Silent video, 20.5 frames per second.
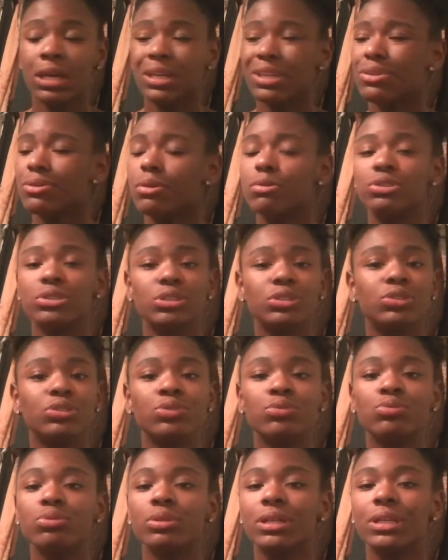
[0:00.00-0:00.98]
you know, just
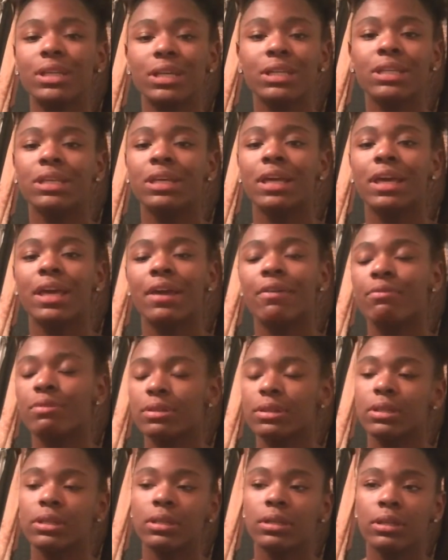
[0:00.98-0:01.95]
doing any and
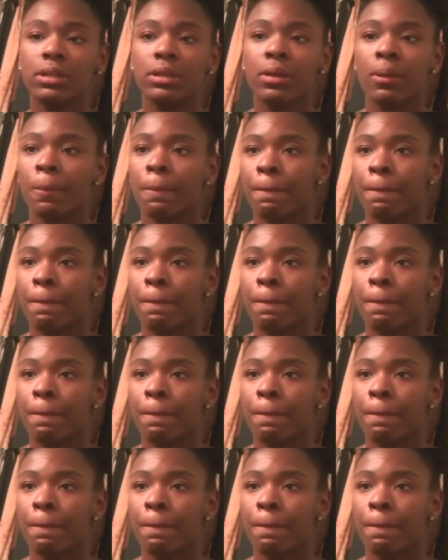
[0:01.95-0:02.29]
everything